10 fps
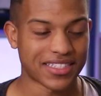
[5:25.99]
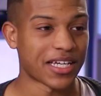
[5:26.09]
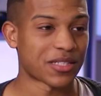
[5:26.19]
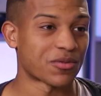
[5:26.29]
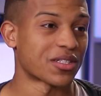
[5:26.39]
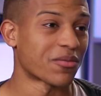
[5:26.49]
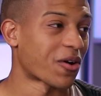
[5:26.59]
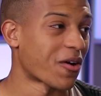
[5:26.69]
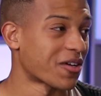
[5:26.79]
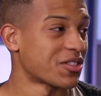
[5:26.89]
sex with some
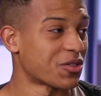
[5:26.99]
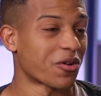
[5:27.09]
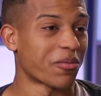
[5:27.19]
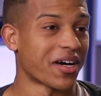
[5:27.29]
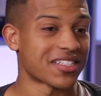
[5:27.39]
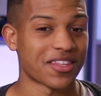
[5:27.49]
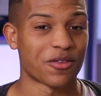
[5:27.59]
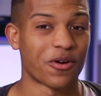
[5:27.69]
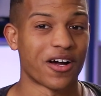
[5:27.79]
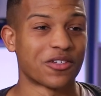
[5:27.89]
girl on his tour bus,
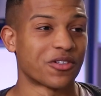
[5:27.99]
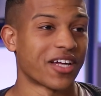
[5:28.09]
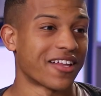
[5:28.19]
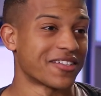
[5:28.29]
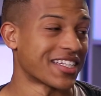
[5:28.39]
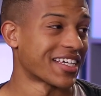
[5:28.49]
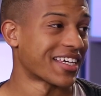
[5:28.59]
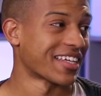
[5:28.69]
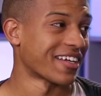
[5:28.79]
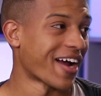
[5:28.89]
threw a hundred dollars, and then
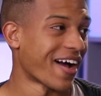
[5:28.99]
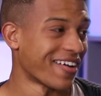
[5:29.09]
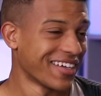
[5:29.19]
kicked her out.